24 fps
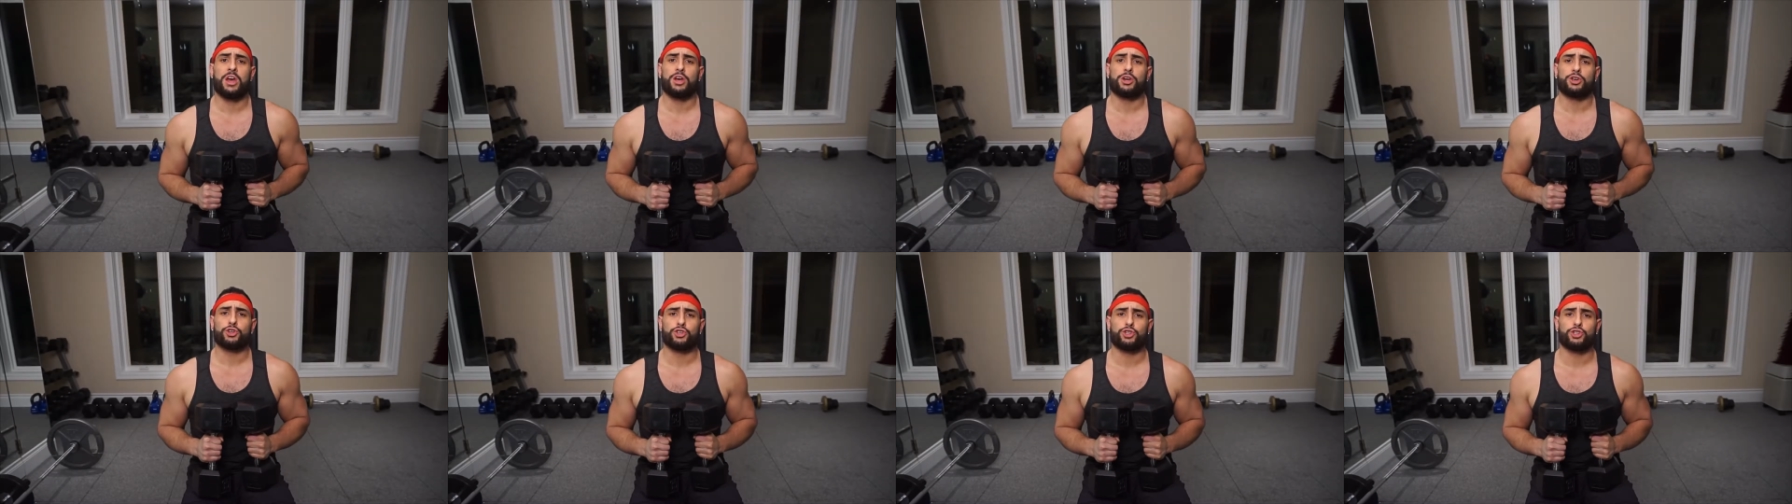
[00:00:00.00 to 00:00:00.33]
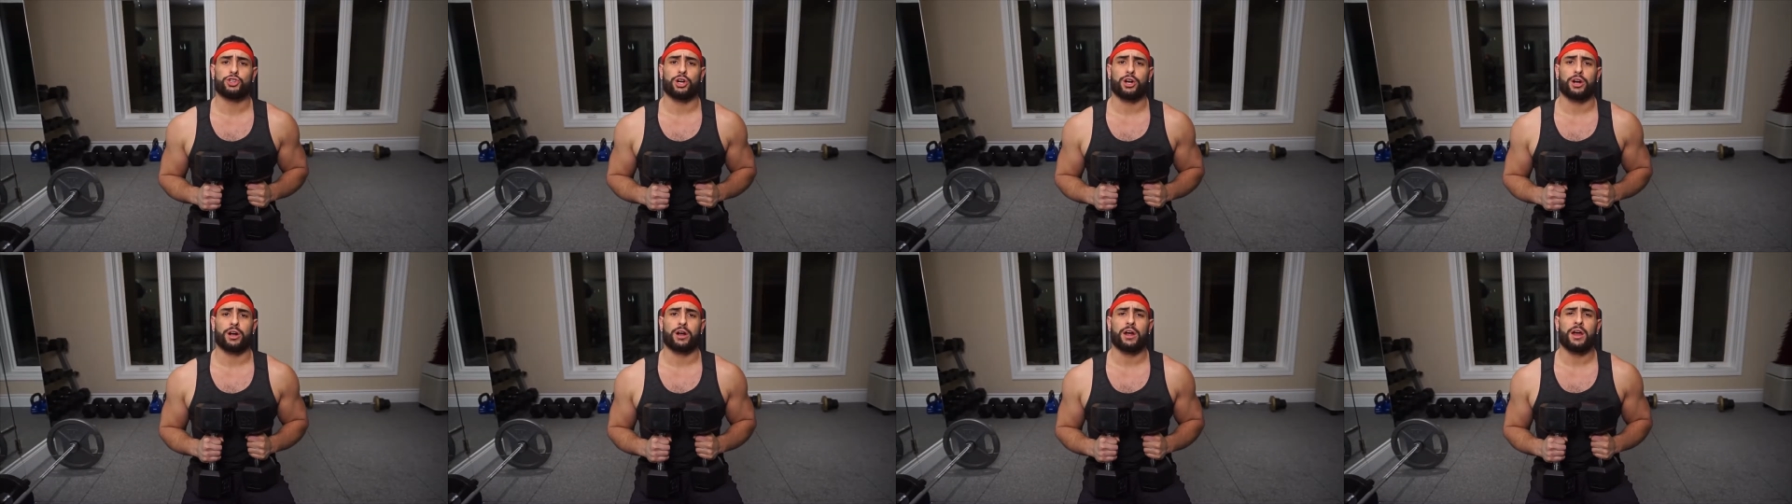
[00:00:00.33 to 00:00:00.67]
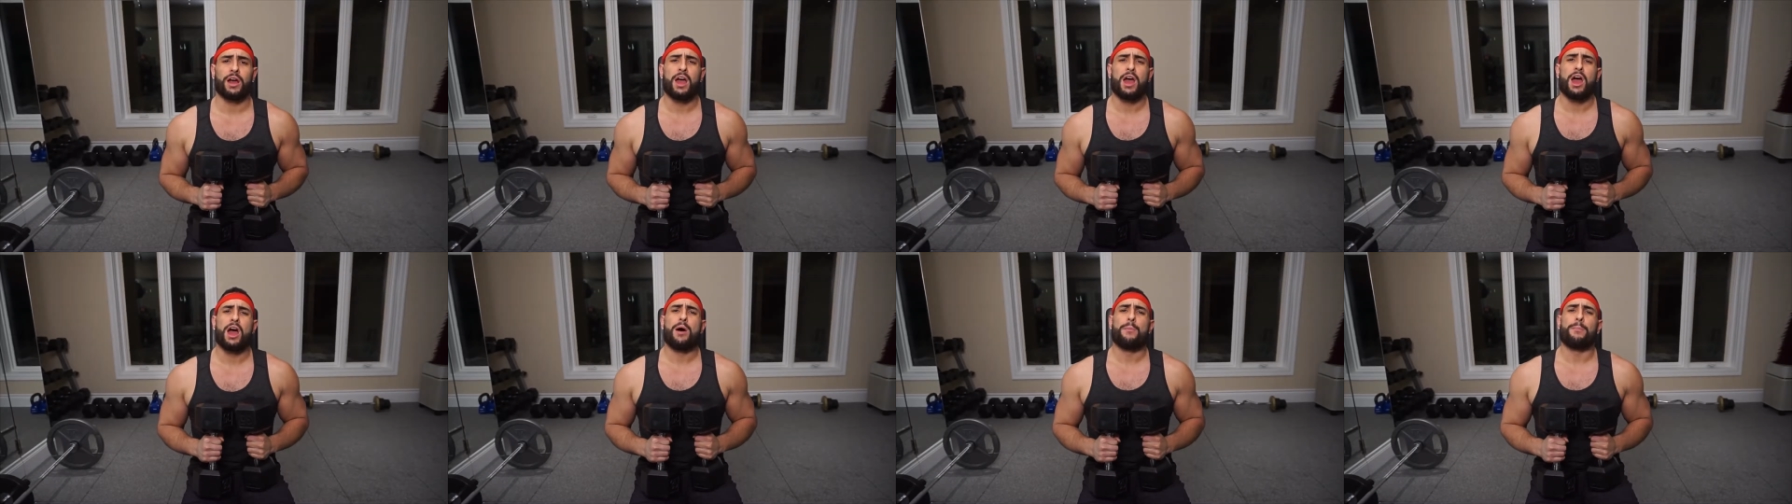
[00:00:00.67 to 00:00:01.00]
Sure.
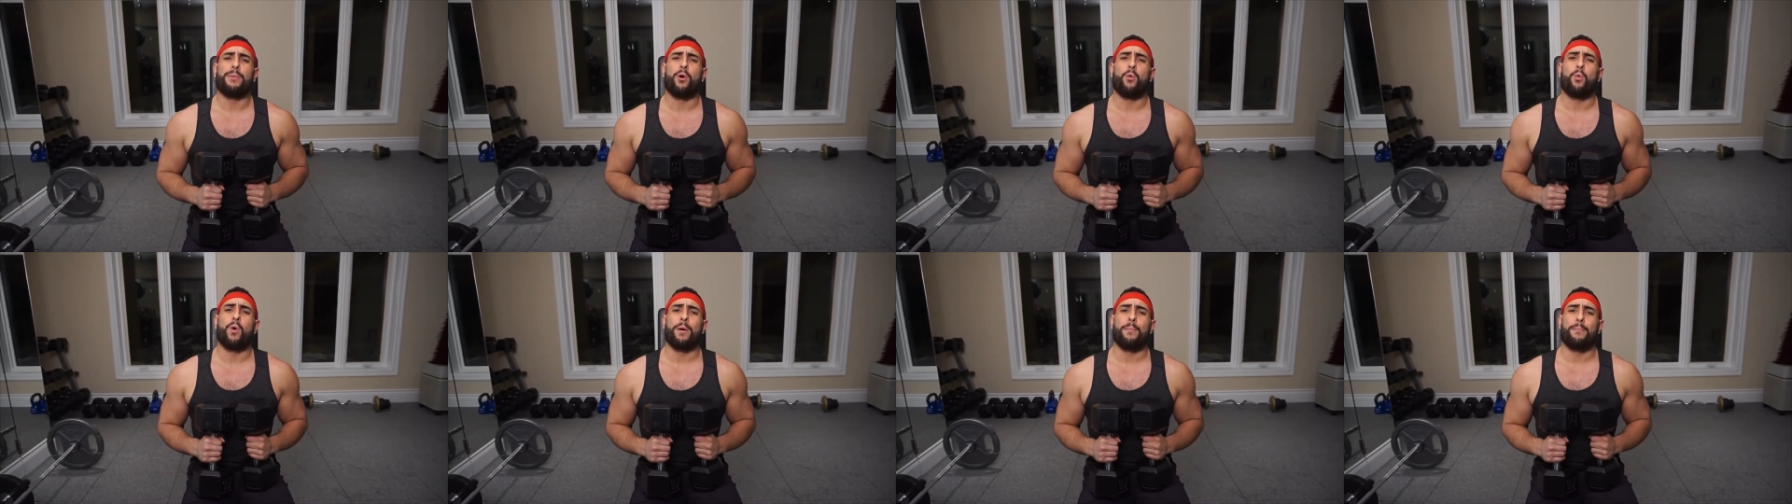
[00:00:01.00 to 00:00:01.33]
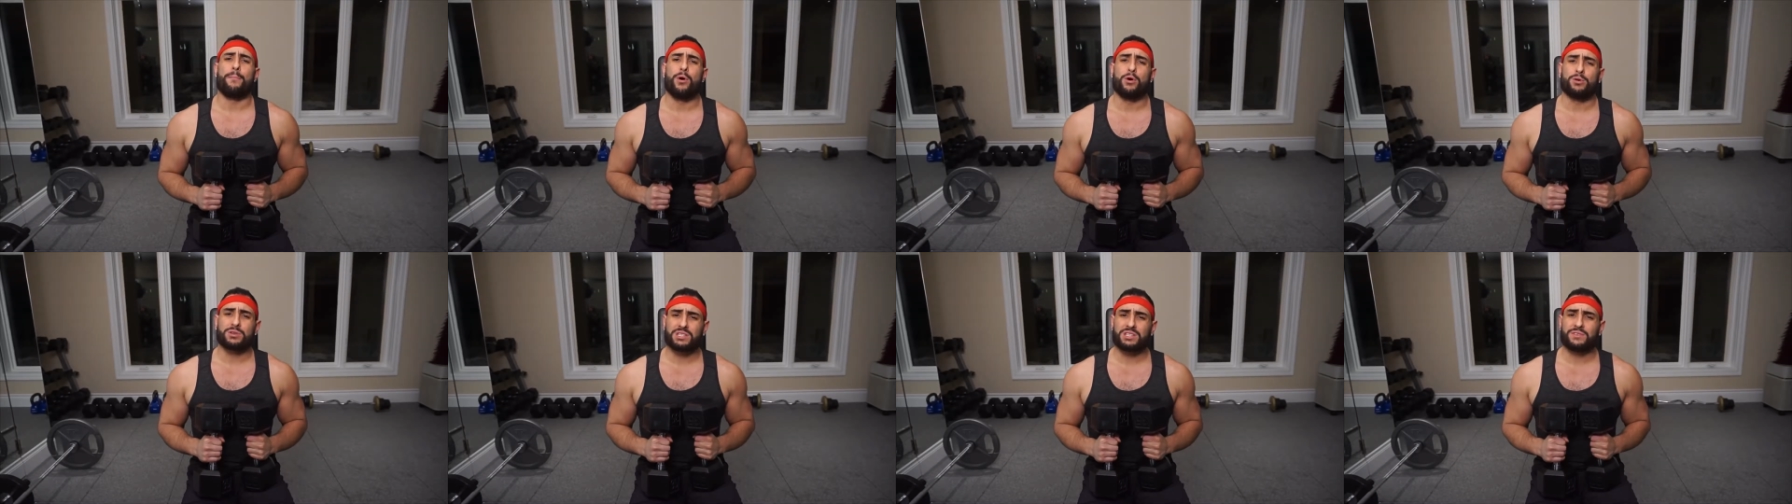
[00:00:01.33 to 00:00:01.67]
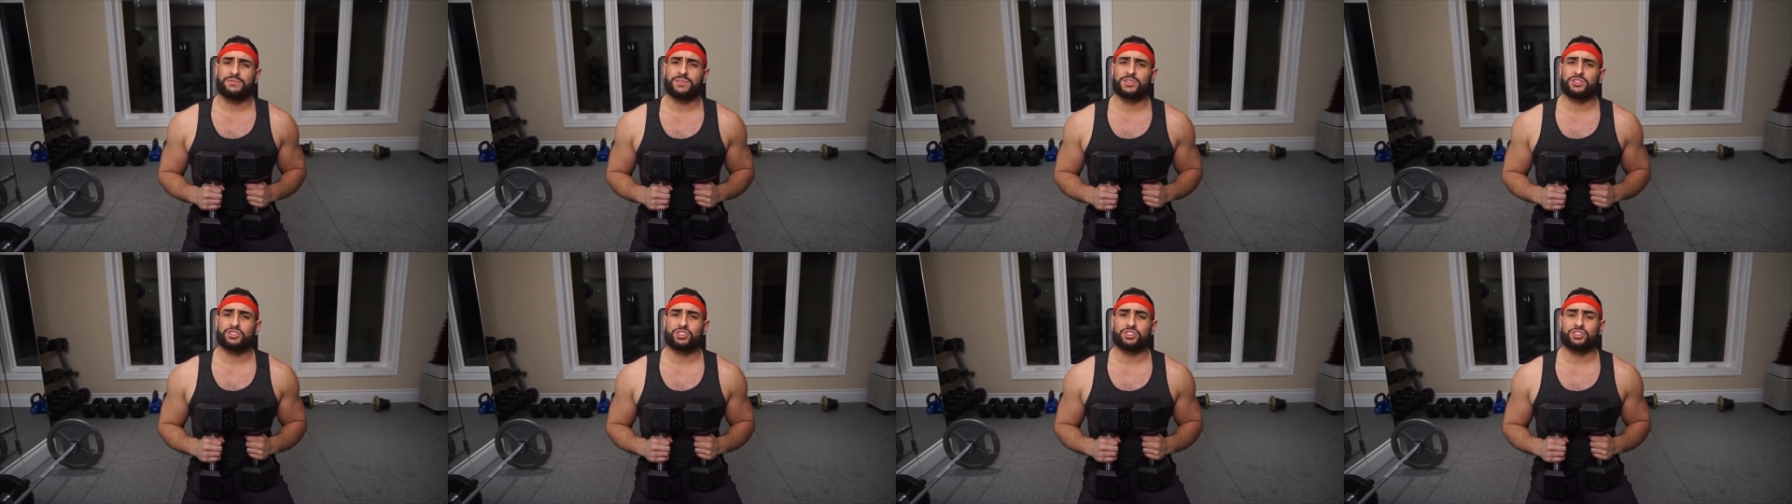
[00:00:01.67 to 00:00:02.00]
But what most
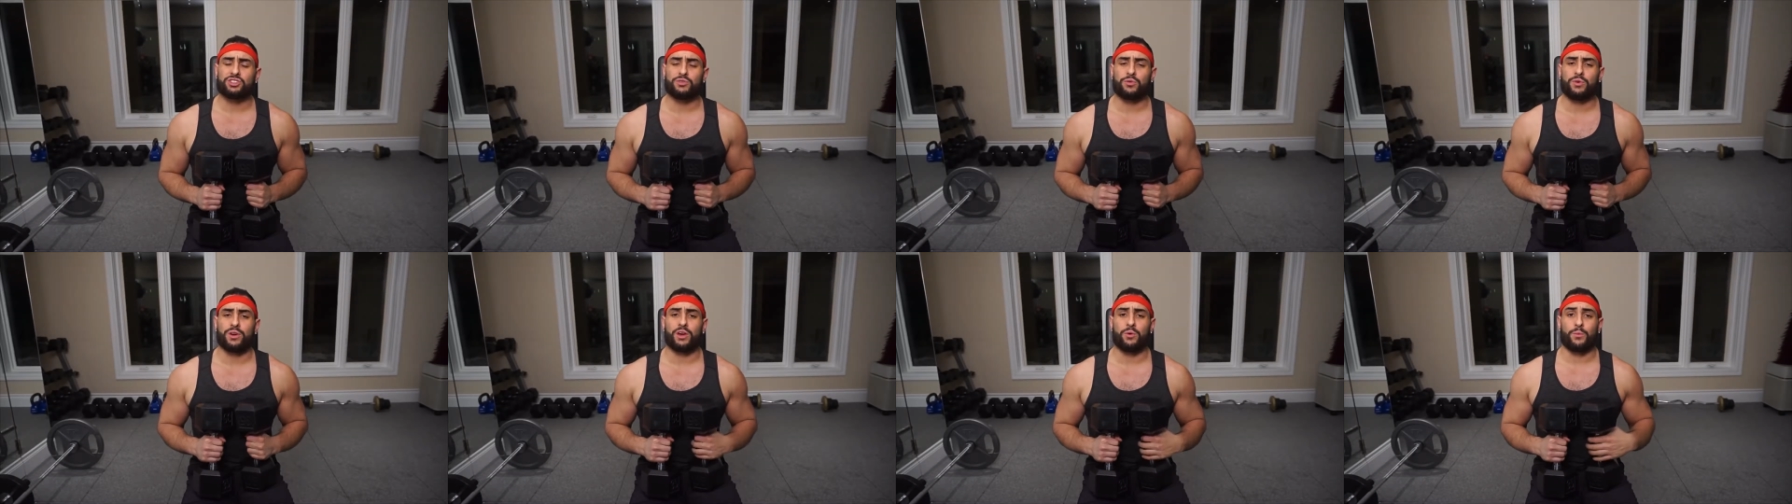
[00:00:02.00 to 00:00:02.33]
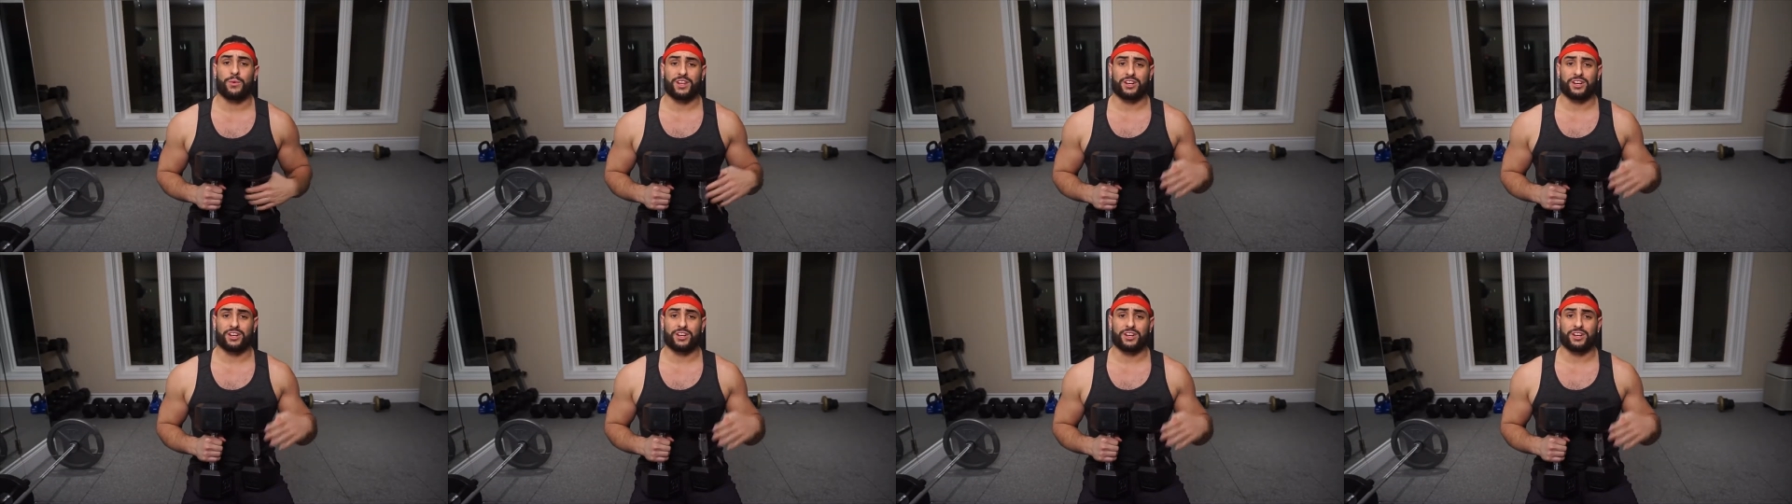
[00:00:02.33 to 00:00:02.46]
of us are doing